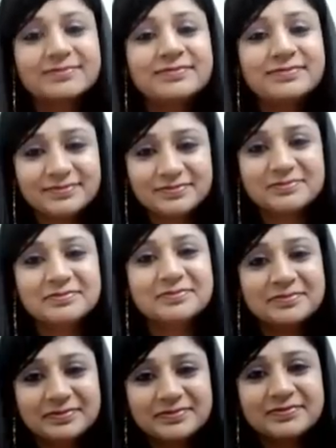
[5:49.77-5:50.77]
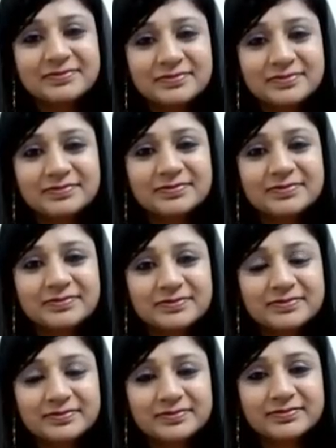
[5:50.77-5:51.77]

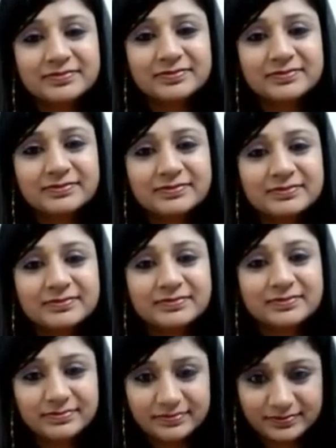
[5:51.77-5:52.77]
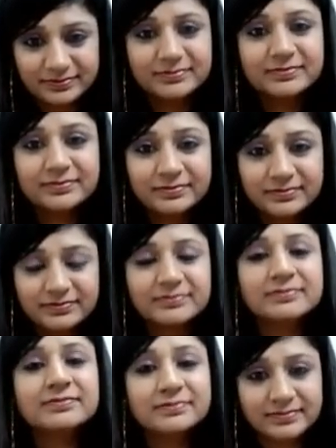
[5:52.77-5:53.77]

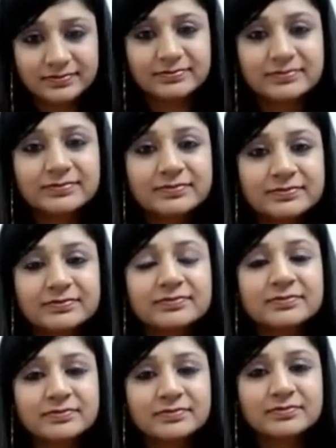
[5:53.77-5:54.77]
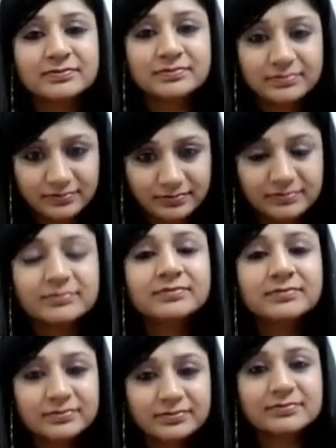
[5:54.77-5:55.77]

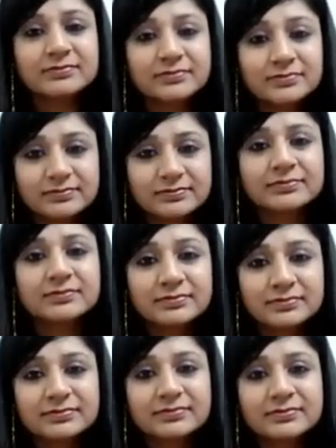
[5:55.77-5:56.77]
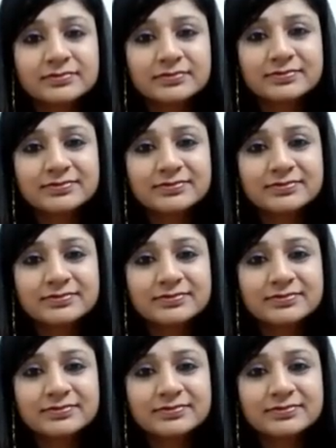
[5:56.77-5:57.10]
(not speaking)